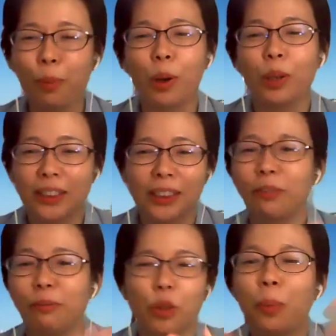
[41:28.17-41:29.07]

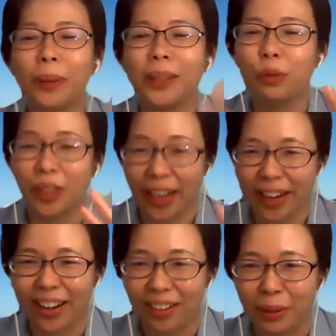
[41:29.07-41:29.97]
positive, nobody will
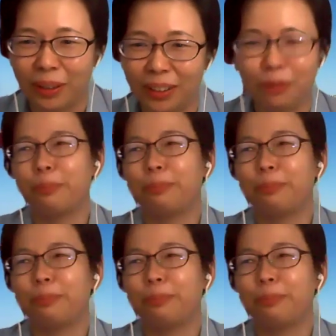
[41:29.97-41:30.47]
care about it.